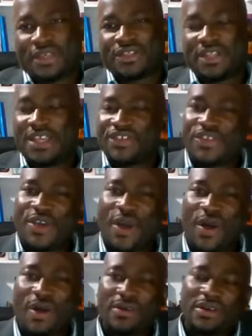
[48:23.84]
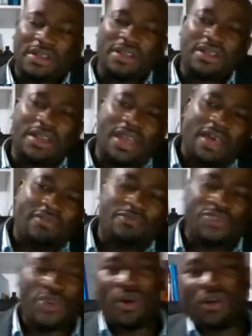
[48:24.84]
To this young,
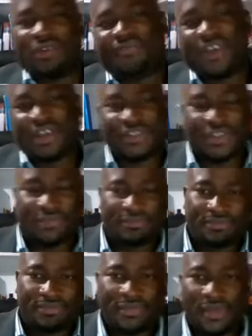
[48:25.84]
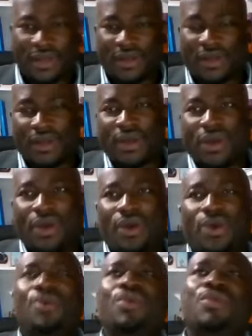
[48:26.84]
young virgin
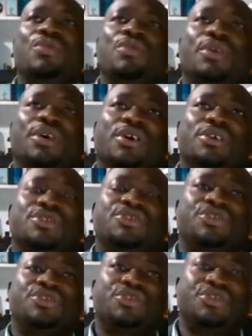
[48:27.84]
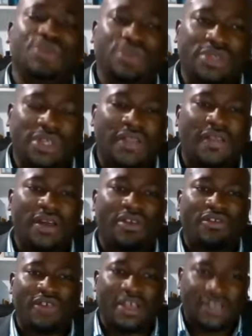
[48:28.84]
who stood the
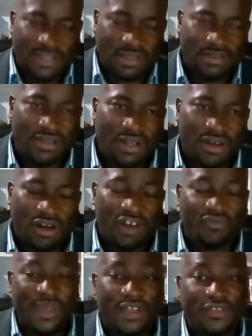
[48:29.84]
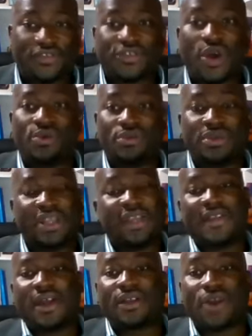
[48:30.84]
risk of being stoned
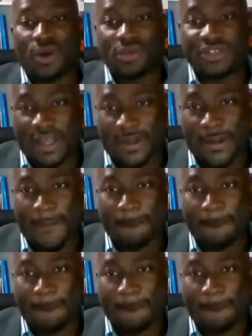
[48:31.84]
in that culture